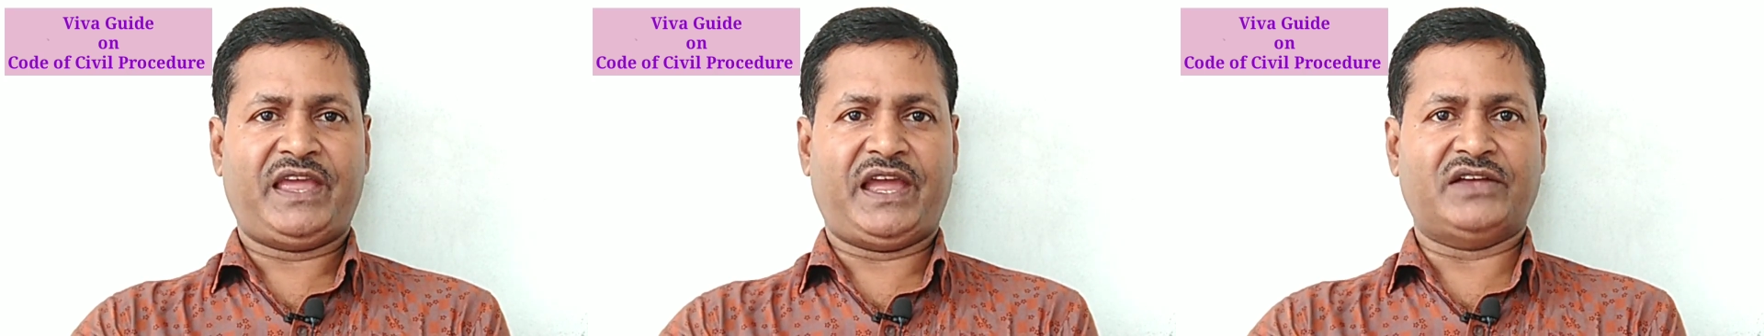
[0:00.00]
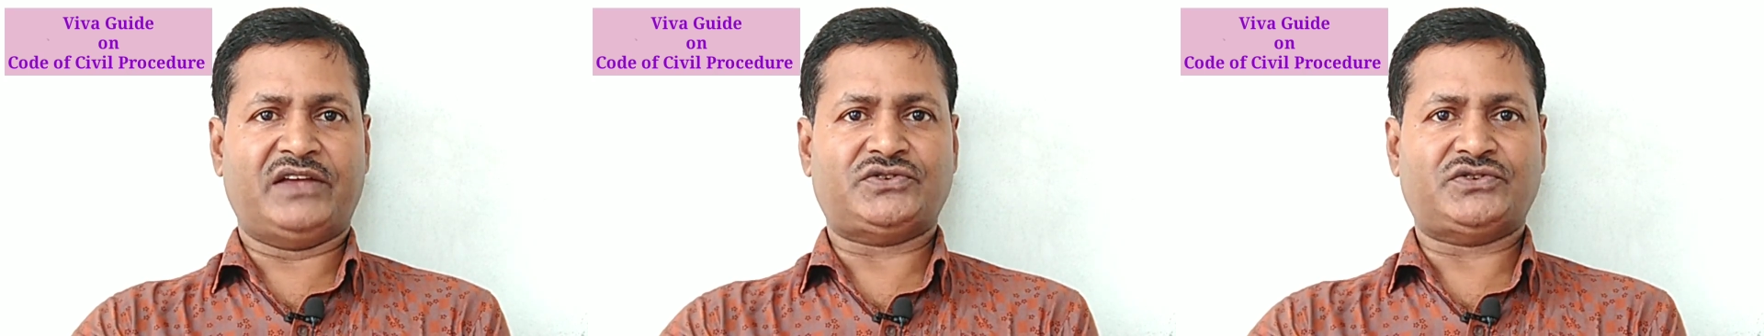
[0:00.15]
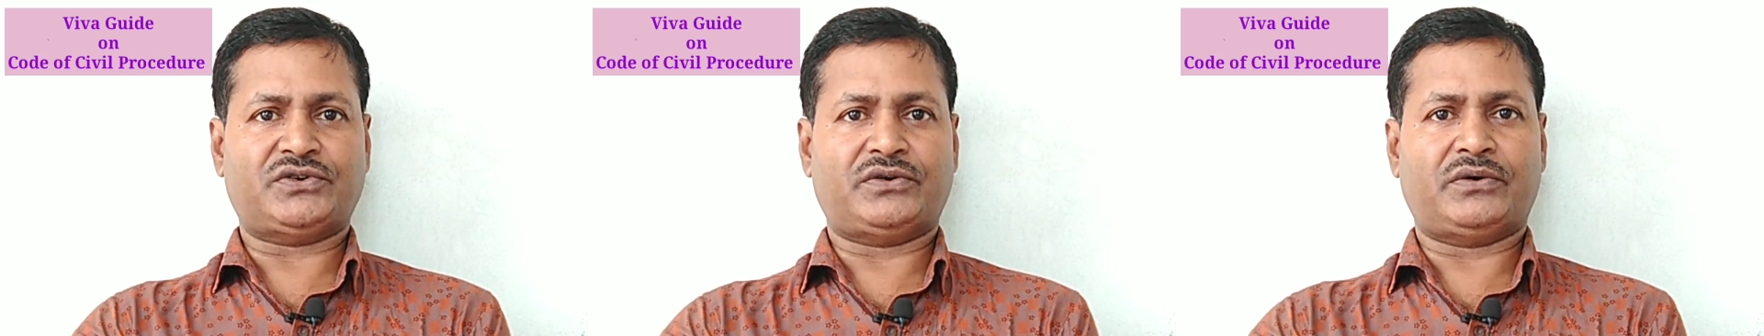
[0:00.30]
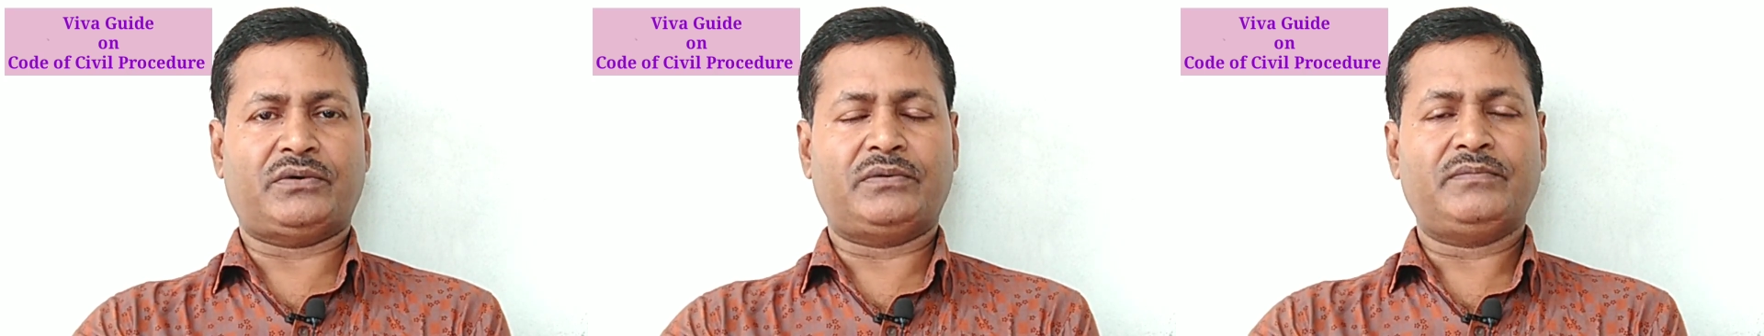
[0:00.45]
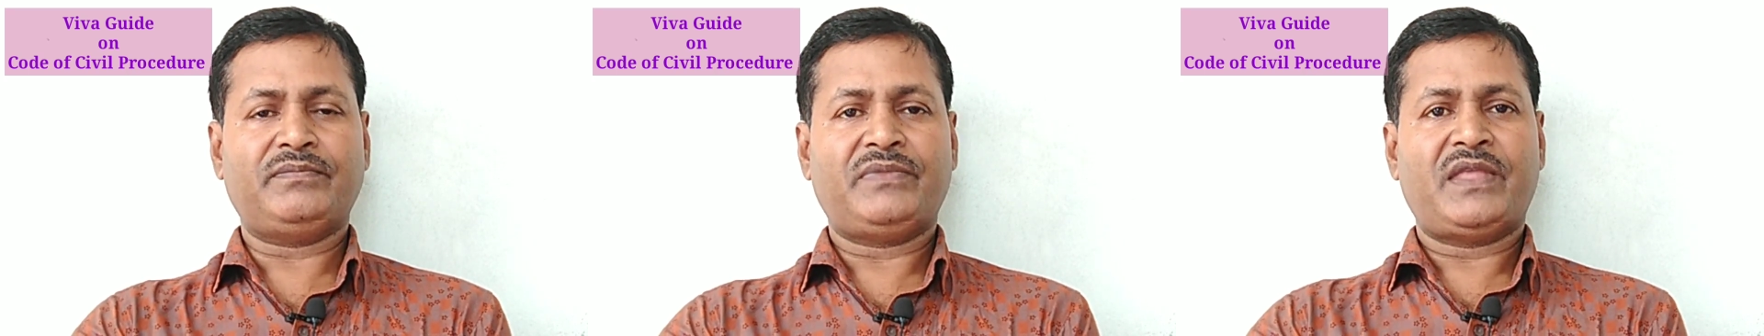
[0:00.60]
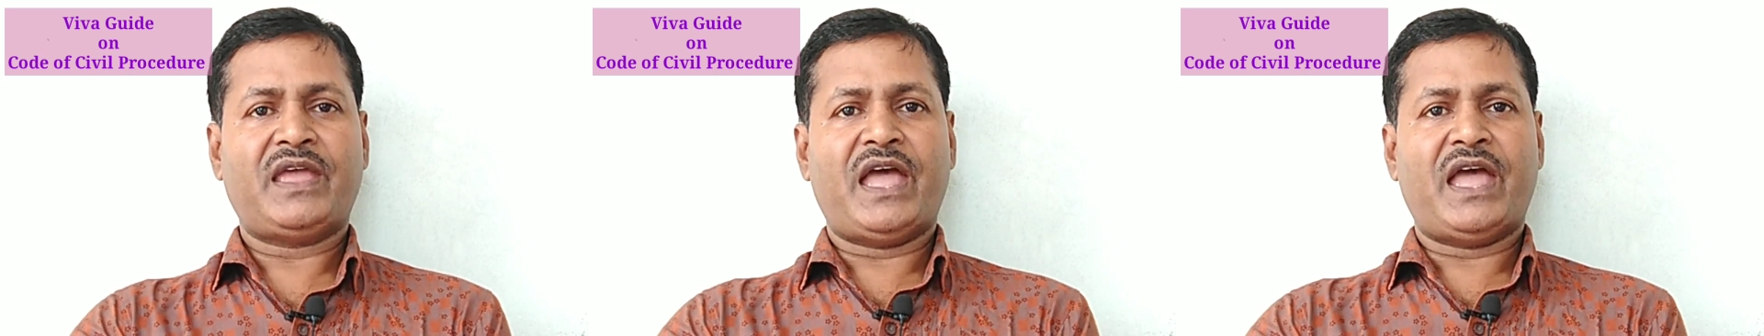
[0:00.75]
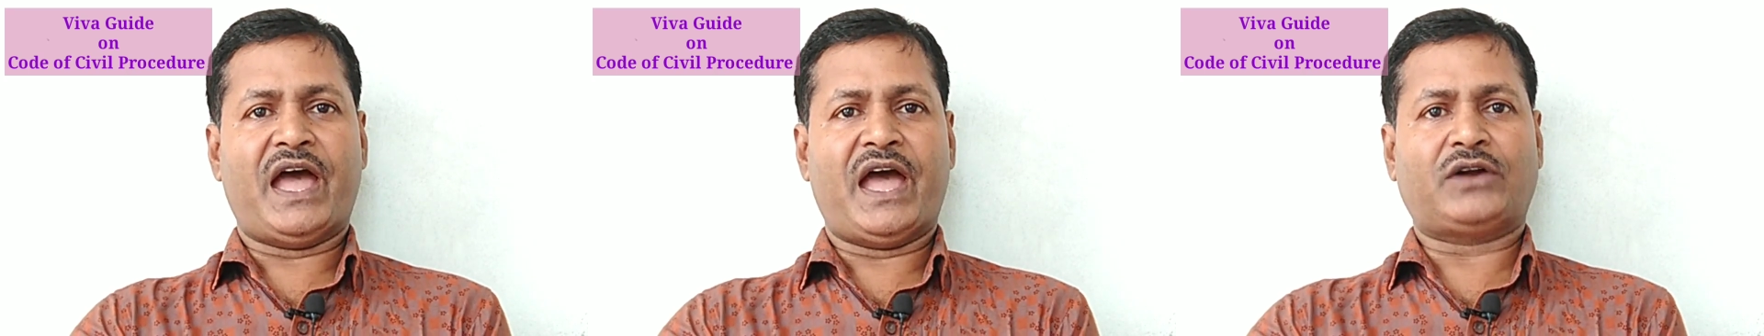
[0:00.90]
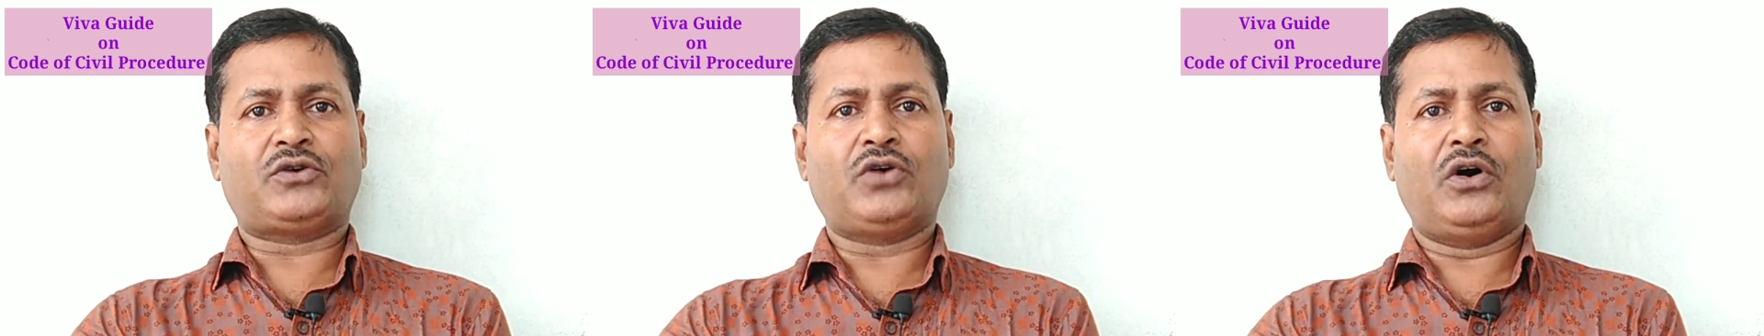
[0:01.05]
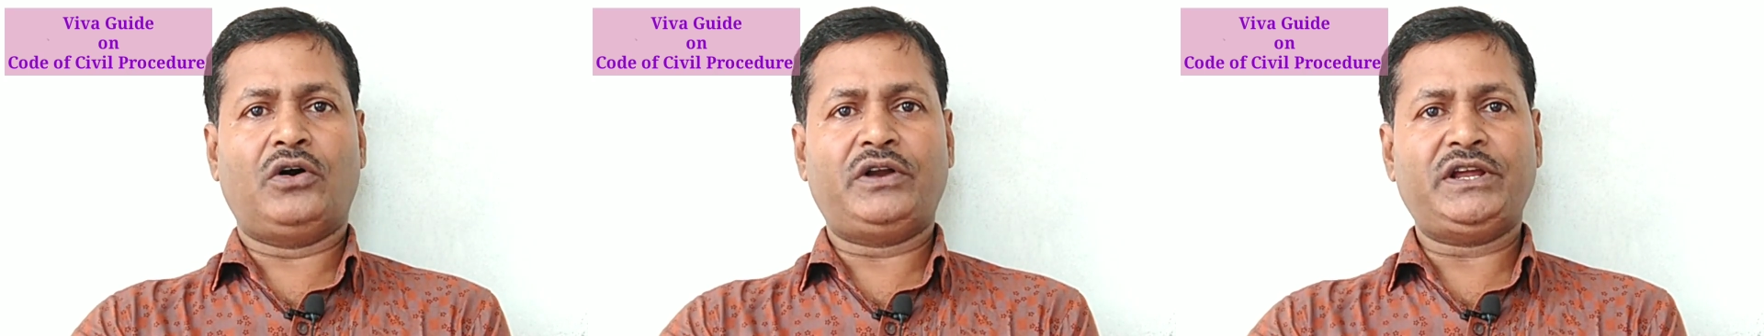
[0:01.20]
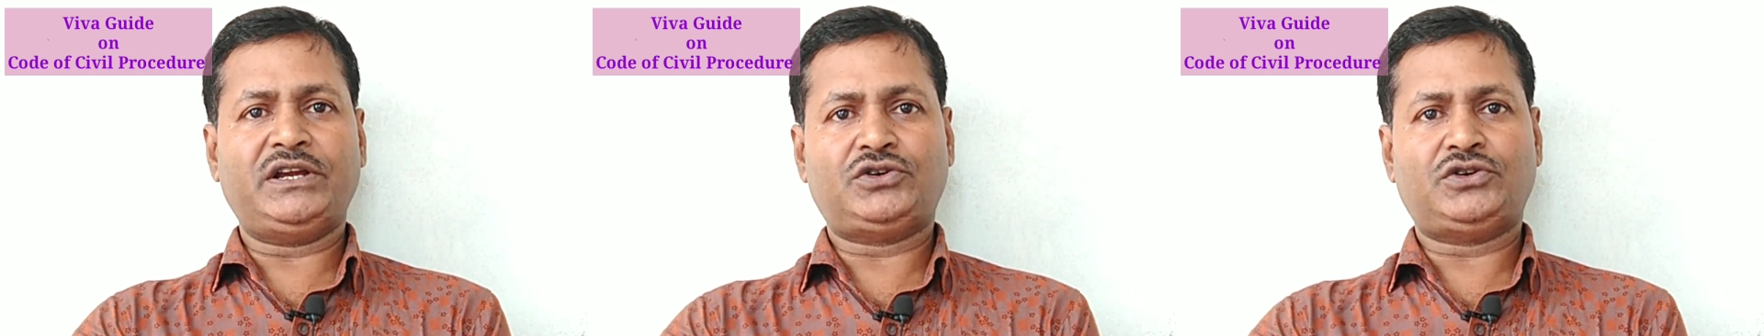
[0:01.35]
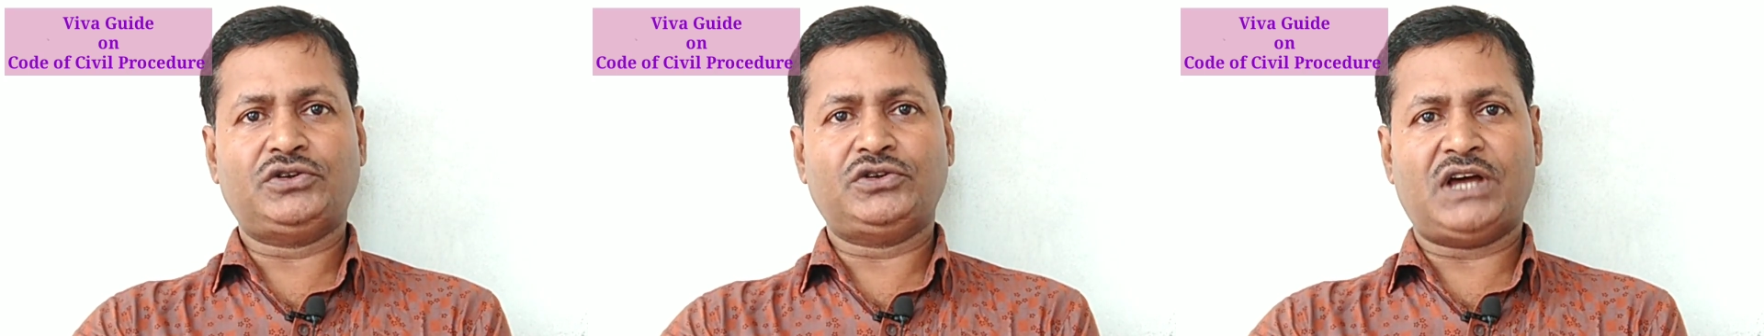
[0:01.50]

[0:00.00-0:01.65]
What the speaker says: Answer: according